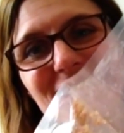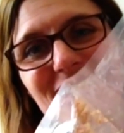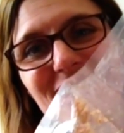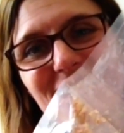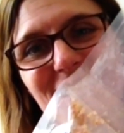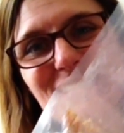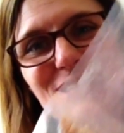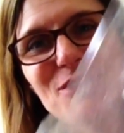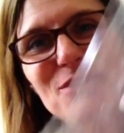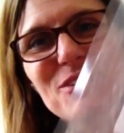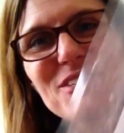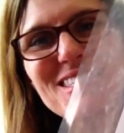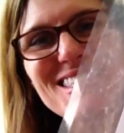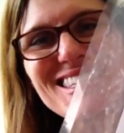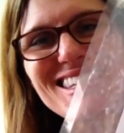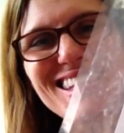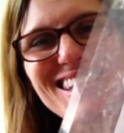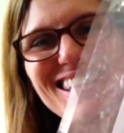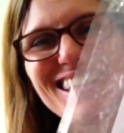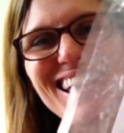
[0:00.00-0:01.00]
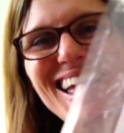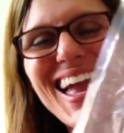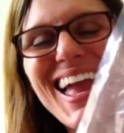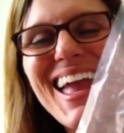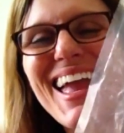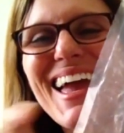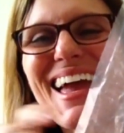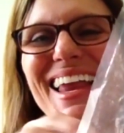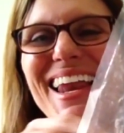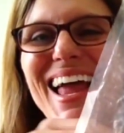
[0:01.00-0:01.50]
as you can see,
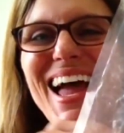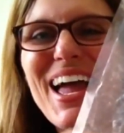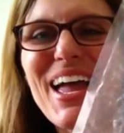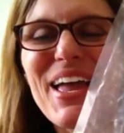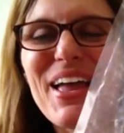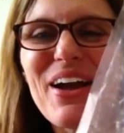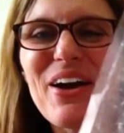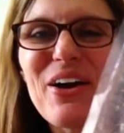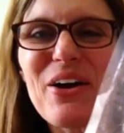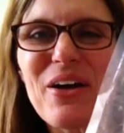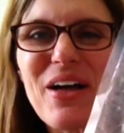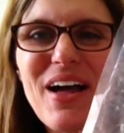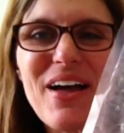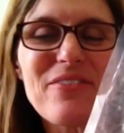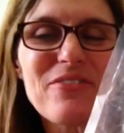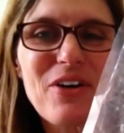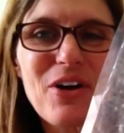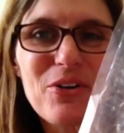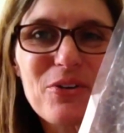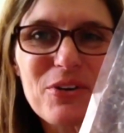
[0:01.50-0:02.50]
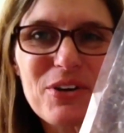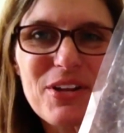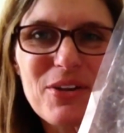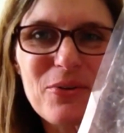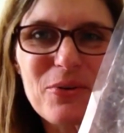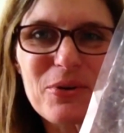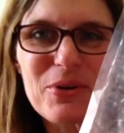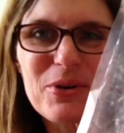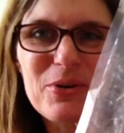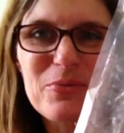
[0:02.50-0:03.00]
and I've already
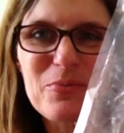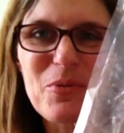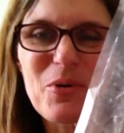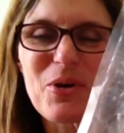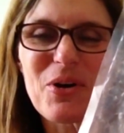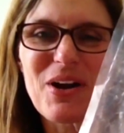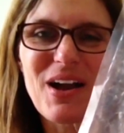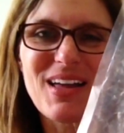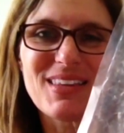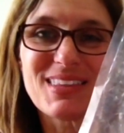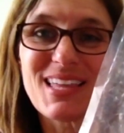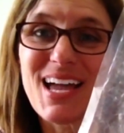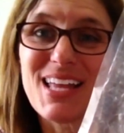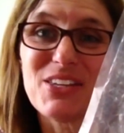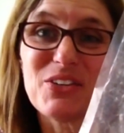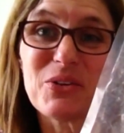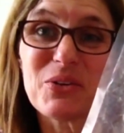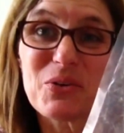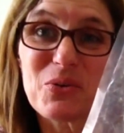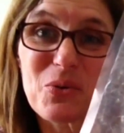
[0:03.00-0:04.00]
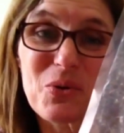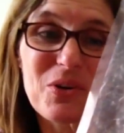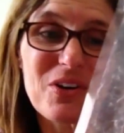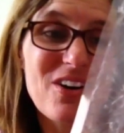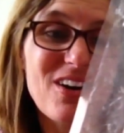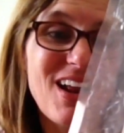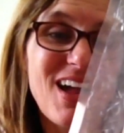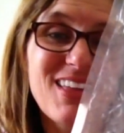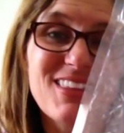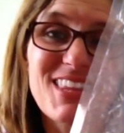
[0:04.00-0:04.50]
ordered more online. You can order
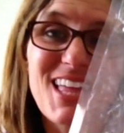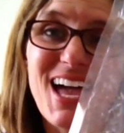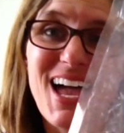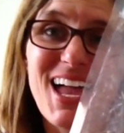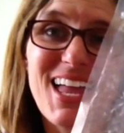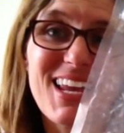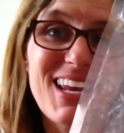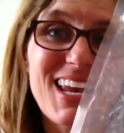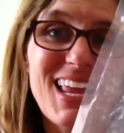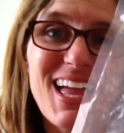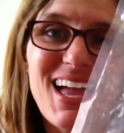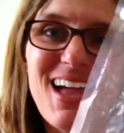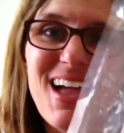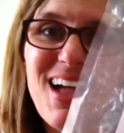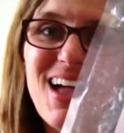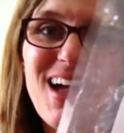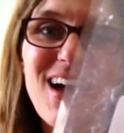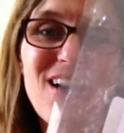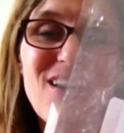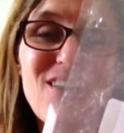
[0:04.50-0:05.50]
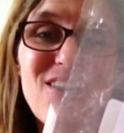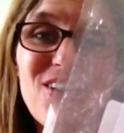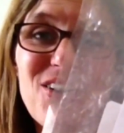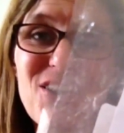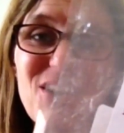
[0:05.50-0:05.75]
it online. Oh,